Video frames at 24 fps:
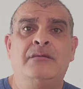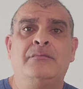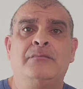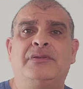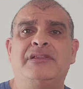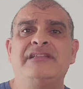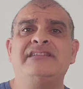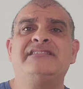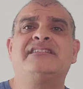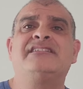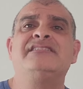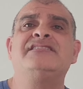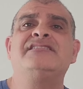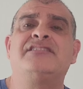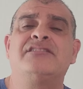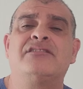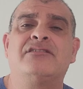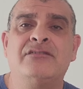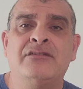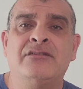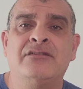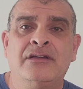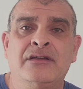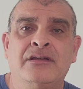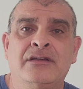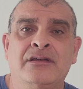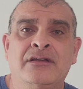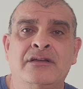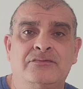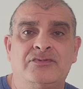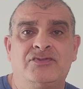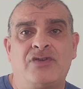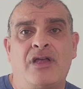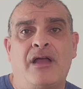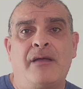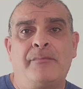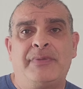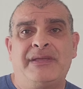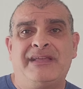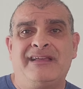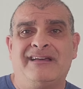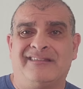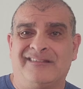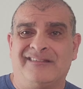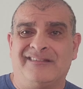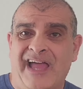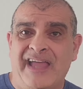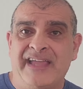please consider dropping
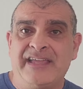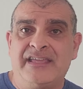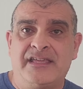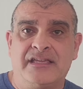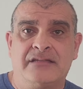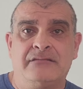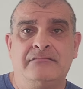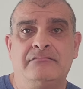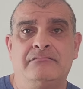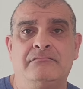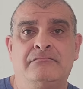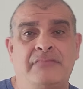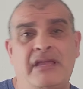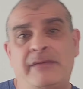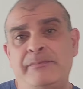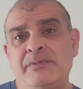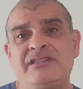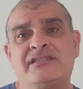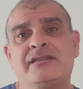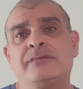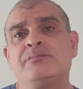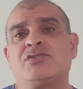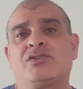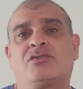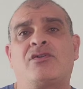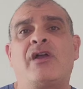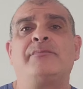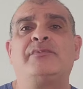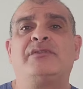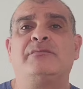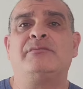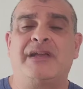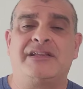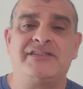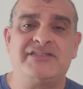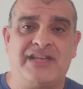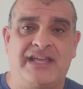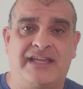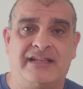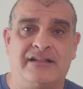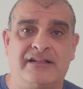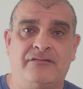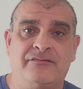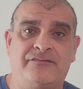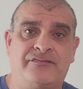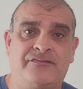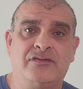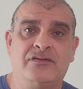a like and maybe subscribe to my
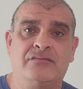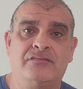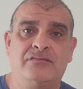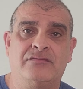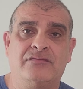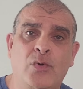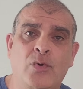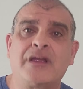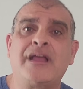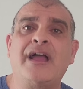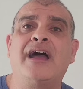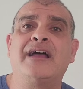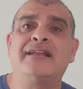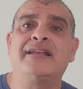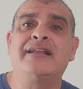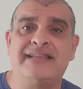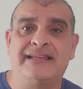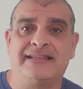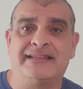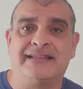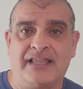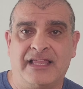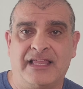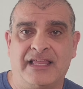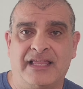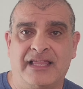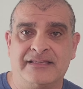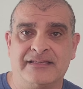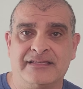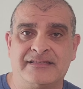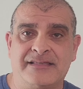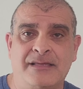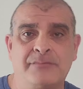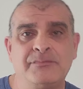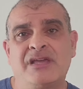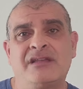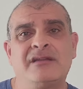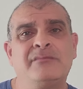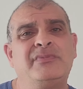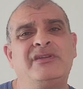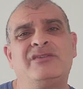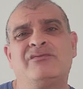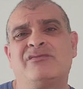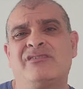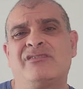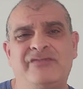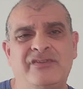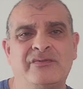channel for more content like this. I'm going to
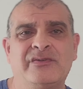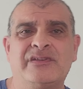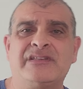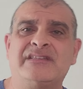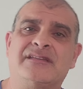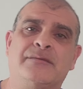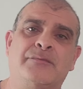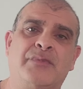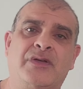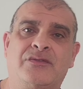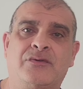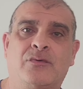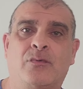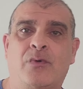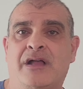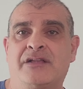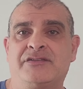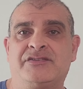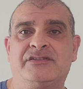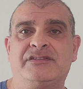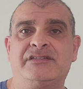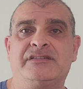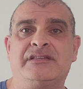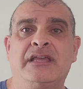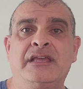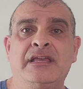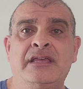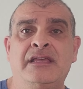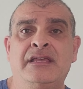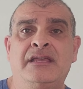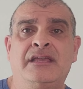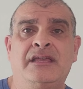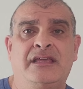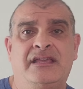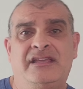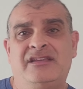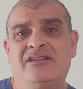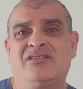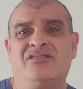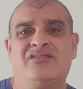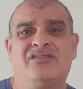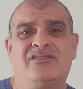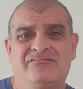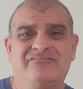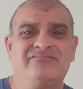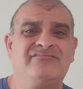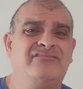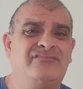be reviewing some other watches
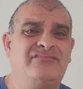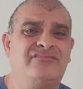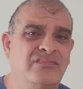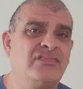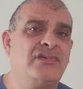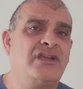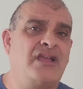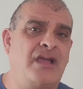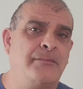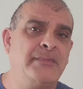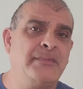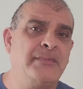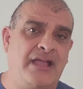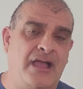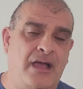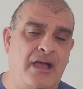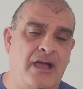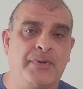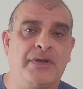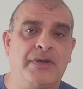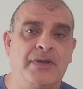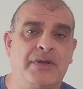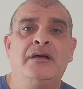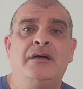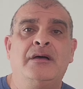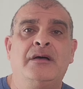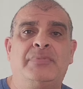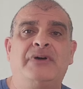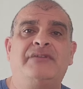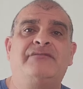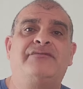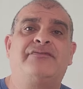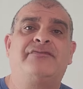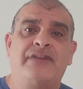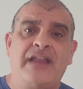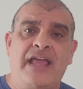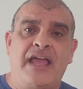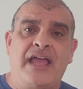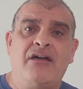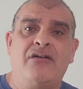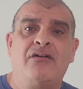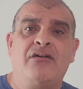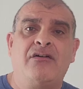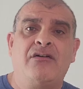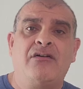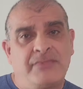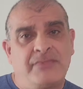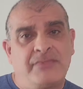here coming up. But for
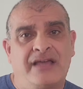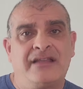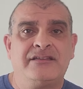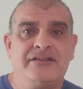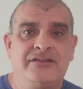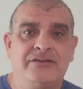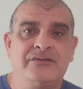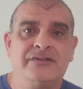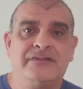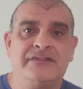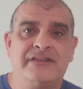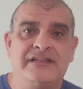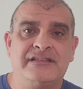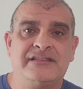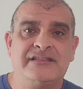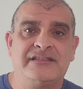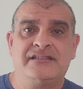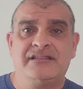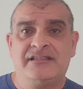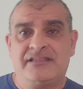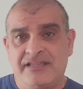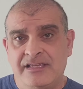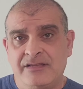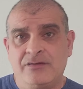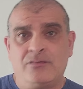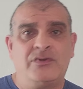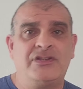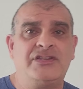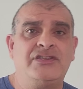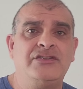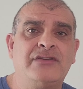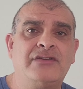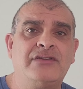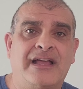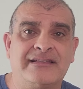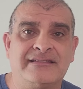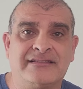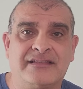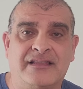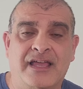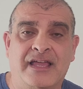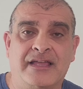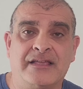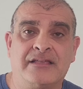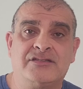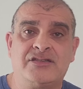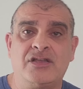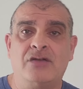now, I'm kind of doing this and seeing what you guys
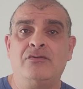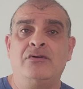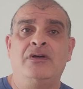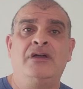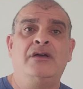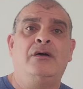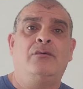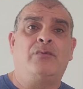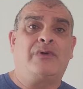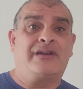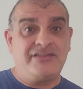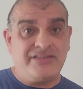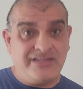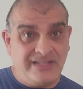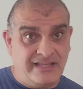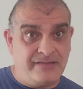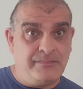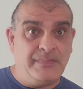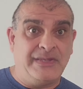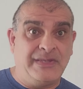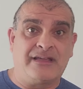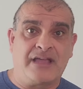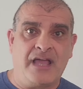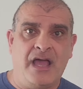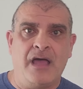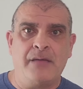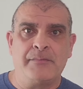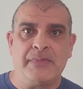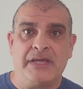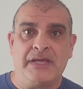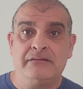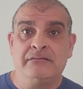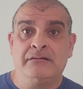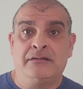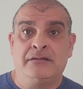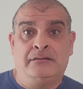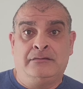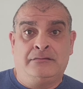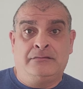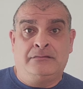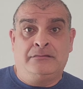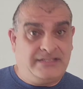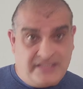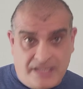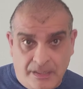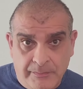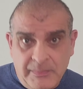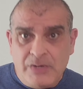like. So why don't you leave me a comment
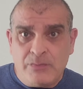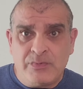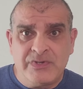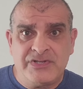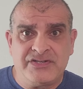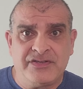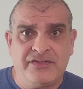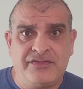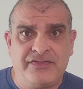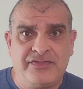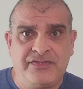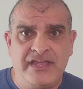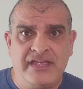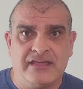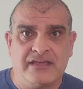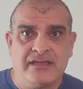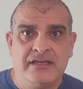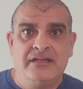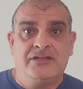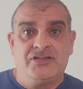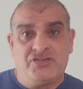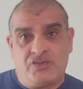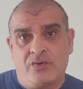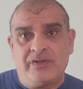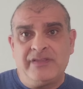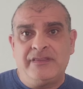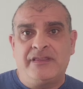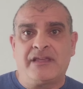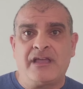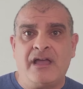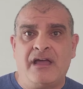and tell me what you think. Join the